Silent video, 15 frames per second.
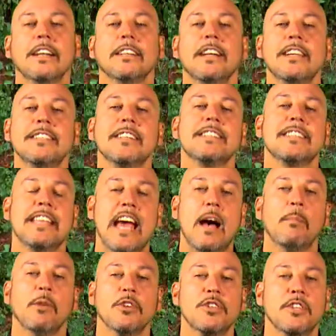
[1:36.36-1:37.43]
let's
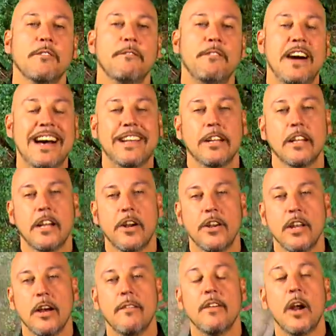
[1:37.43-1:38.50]
establish the final
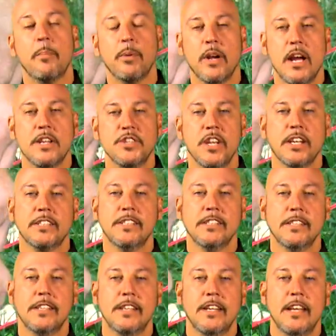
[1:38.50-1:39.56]
area of our project
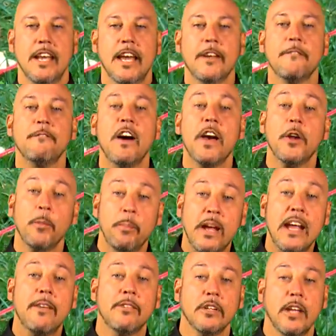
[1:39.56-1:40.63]
and final
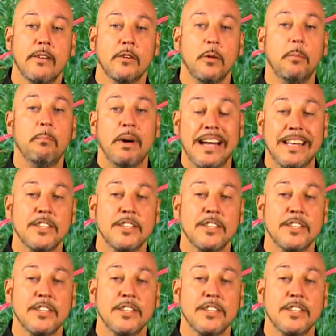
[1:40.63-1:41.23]
paver level by